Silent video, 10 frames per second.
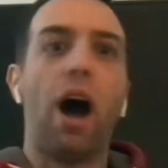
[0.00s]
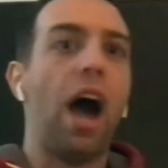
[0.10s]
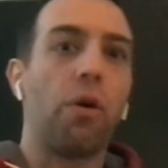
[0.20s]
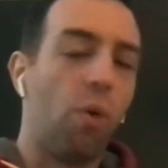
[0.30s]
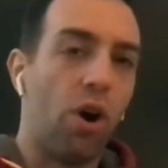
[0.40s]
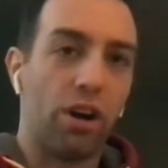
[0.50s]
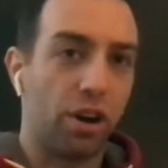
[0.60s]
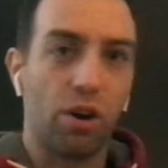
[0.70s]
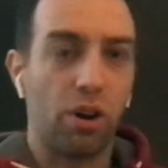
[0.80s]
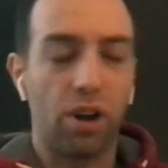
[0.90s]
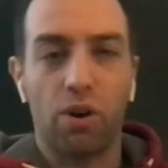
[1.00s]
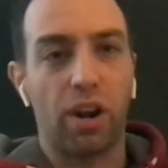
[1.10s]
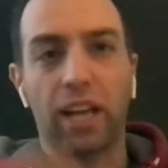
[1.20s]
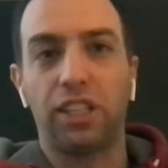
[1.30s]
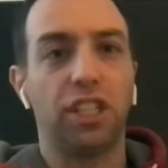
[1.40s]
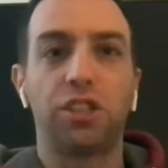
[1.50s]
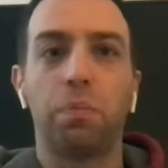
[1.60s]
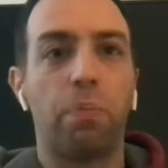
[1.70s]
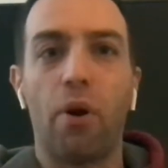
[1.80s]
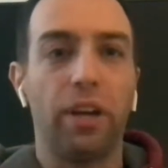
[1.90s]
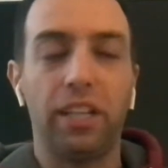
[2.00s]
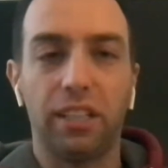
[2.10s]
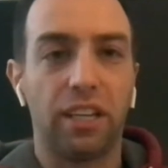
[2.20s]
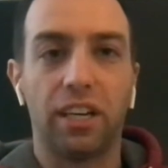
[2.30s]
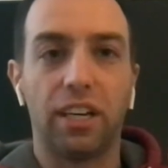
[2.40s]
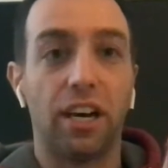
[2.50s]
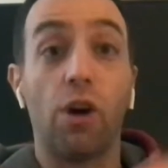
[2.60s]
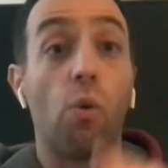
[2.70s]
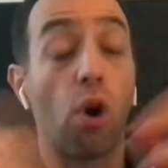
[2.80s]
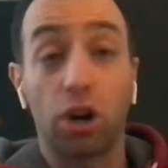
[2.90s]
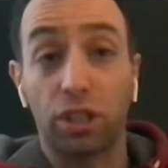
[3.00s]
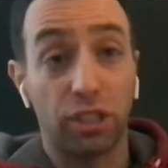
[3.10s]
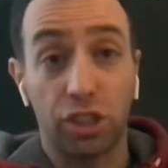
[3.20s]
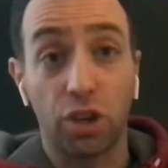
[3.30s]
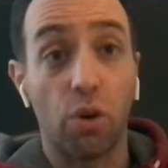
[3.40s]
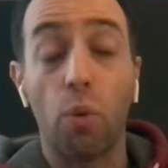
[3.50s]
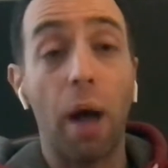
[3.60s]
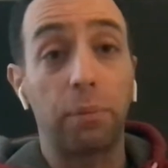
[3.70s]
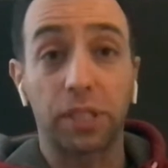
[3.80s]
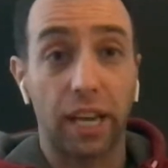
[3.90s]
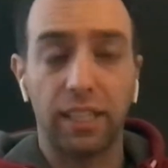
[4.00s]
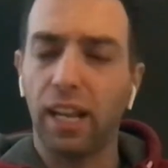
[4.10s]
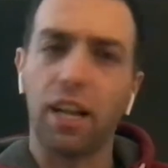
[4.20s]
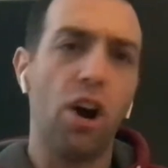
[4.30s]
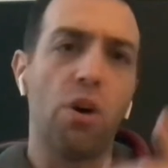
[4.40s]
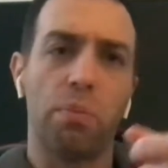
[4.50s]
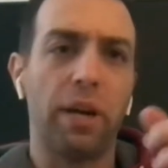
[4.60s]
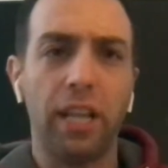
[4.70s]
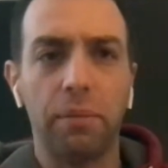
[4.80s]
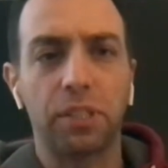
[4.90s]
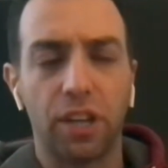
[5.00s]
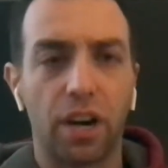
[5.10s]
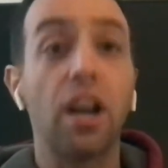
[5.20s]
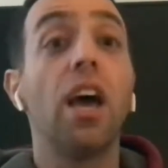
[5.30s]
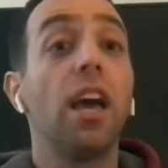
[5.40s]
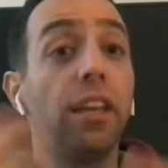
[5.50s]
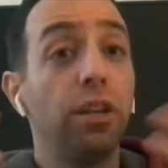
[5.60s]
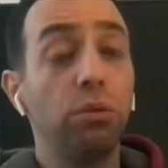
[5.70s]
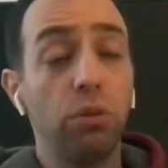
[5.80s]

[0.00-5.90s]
I won, or like just to point in the award show website, like, oh, my name is there. You